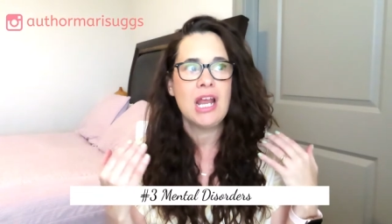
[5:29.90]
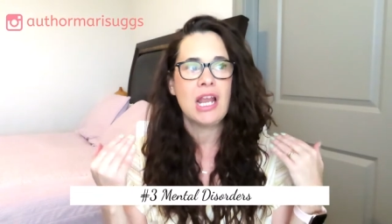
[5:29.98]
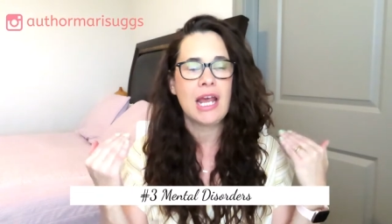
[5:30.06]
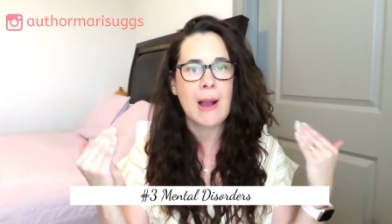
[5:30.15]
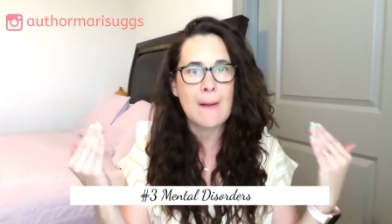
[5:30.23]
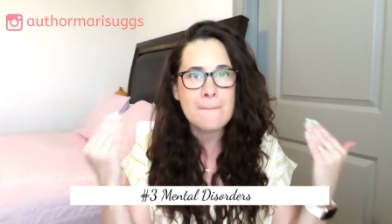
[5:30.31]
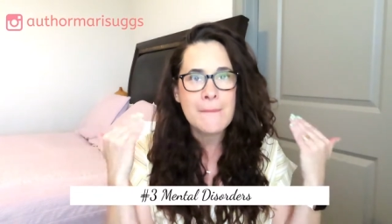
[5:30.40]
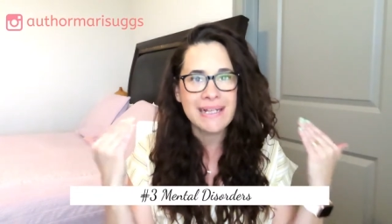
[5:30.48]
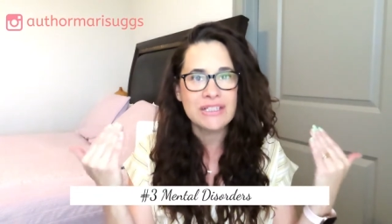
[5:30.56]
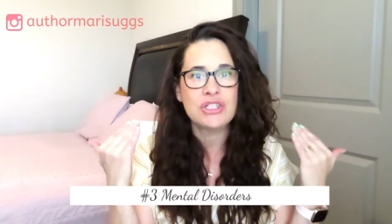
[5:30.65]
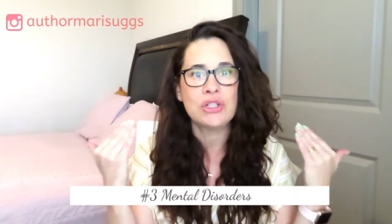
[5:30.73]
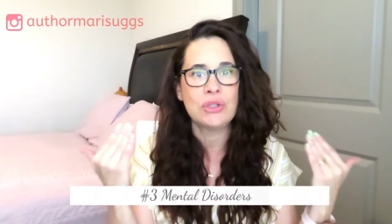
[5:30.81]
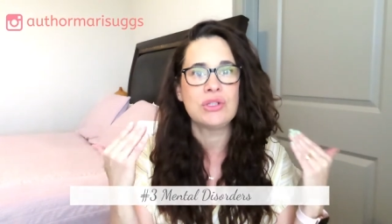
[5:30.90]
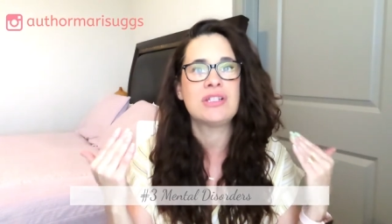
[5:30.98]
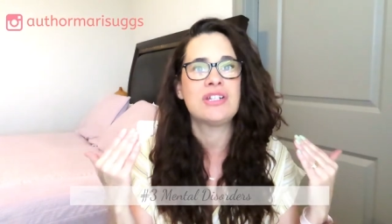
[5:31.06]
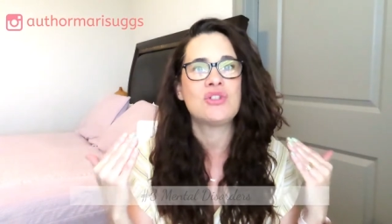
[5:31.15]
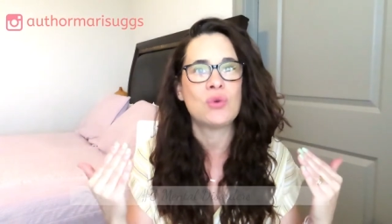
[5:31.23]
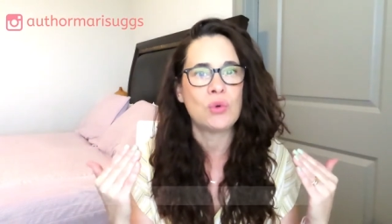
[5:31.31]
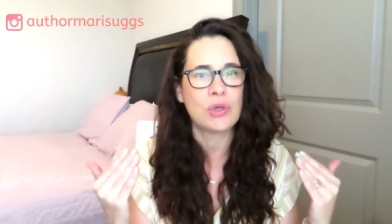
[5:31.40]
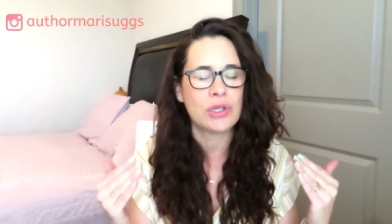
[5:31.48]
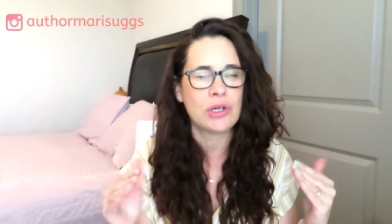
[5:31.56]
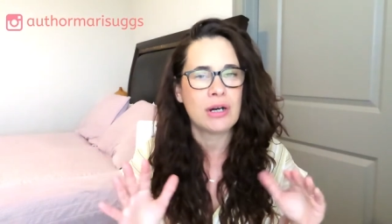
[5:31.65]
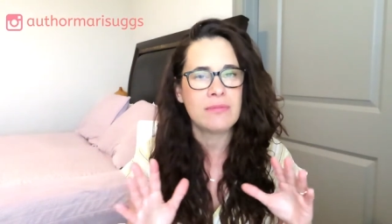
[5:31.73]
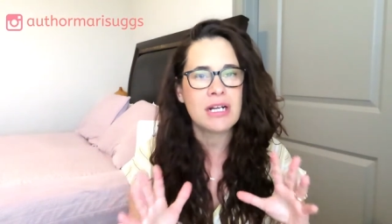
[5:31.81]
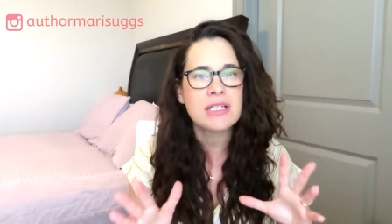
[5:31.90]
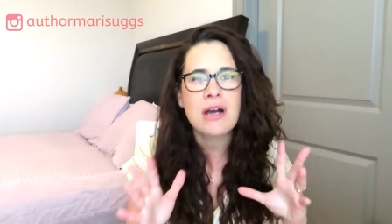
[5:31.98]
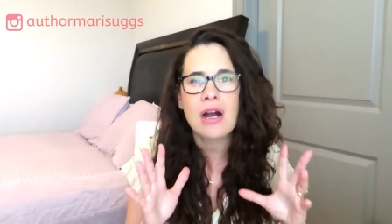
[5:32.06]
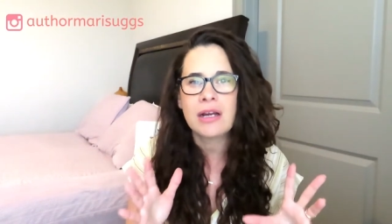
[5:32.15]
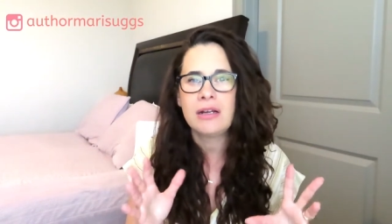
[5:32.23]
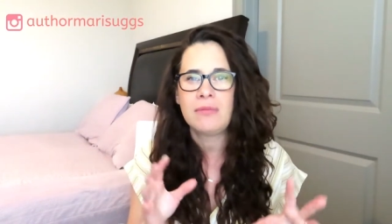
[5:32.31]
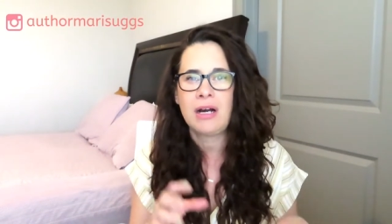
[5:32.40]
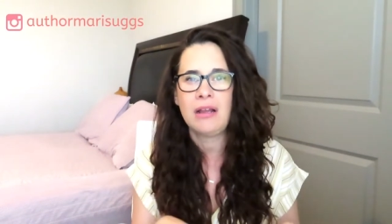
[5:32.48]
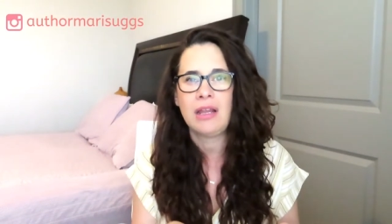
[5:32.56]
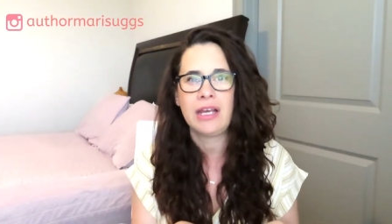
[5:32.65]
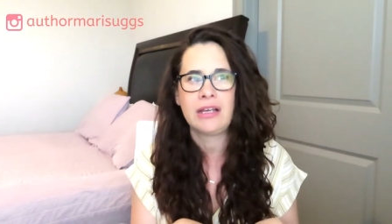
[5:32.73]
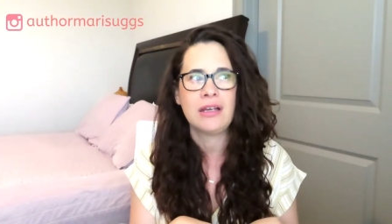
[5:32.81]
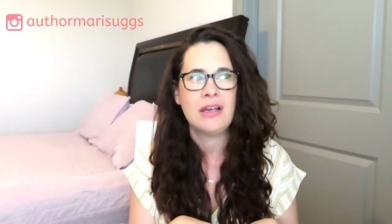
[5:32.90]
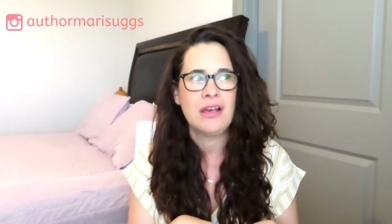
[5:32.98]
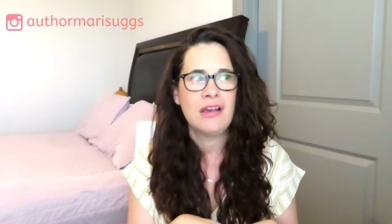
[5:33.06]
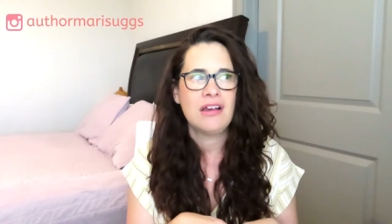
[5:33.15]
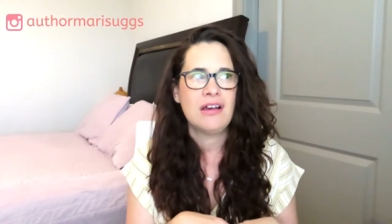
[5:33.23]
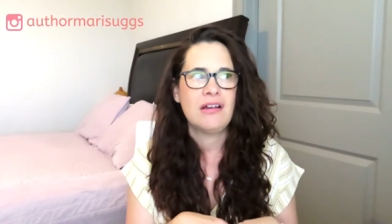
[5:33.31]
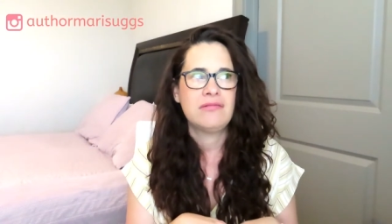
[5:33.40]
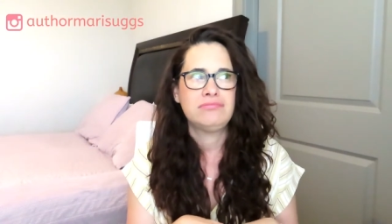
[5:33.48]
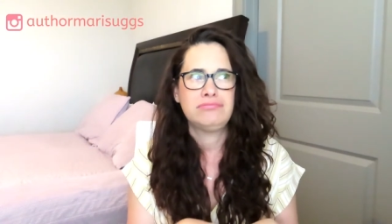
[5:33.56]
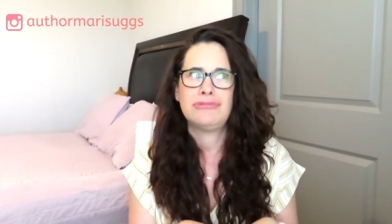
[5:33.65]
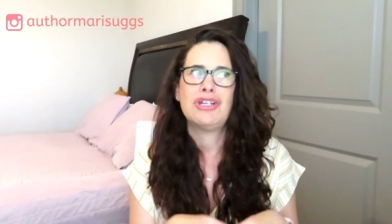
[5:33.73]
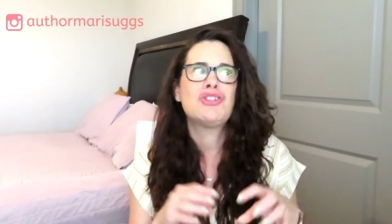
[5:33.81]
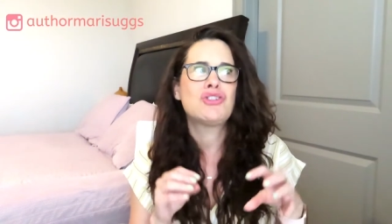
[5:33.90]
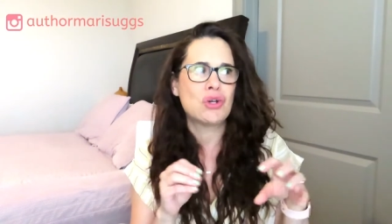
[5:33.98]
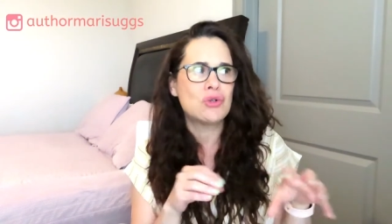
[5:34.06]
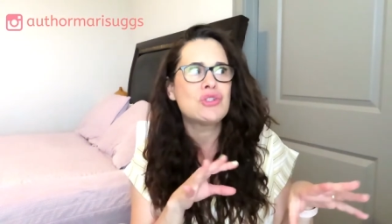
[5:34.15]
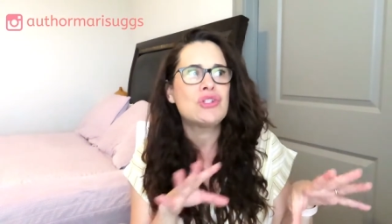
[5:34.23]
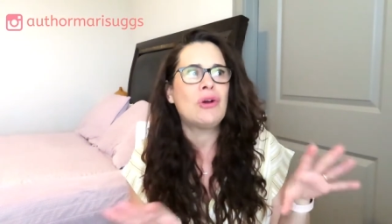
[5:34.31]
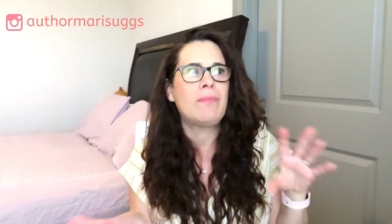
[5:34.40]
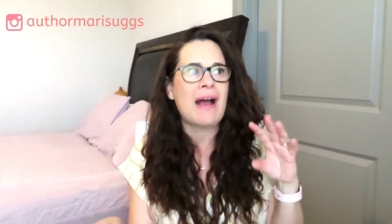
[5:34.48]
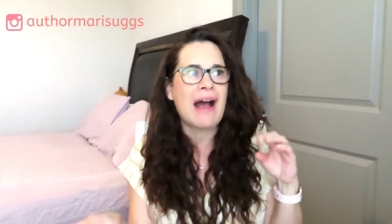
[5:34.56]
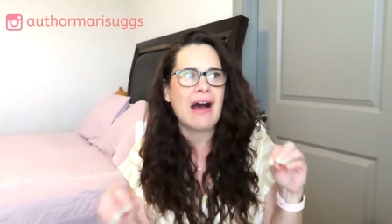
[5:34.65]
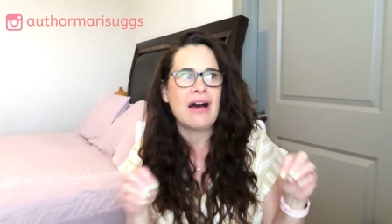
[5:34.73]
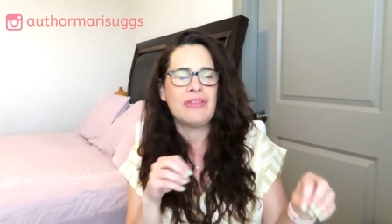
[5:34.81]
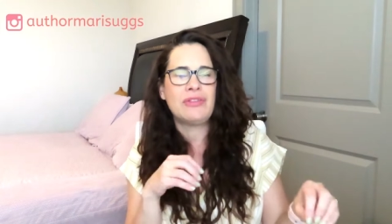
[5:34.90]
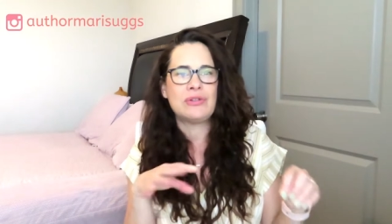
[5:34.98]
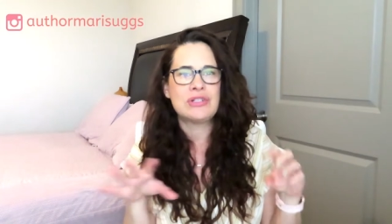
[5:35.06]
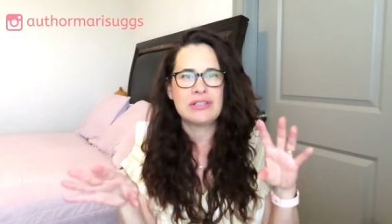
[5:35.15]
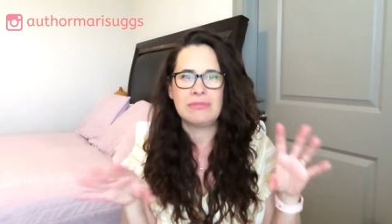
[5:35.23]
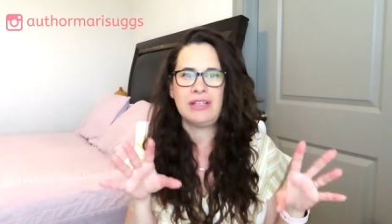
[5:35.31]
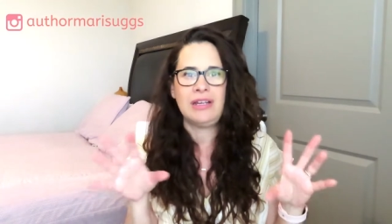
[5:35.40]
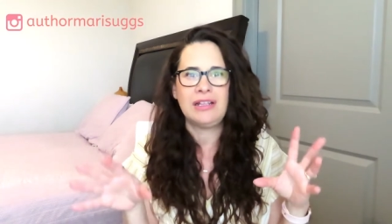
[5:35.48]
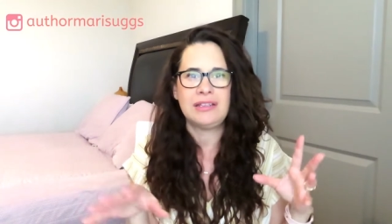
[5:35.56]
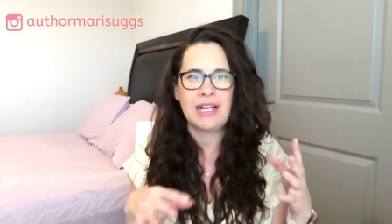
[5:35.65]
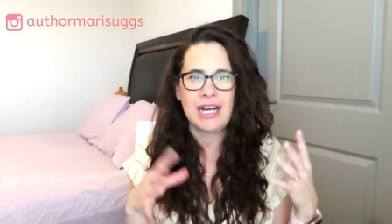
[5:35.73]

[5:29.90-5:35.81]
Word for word: like a mental disorder. I'm not talking about like a sociopath or something like that.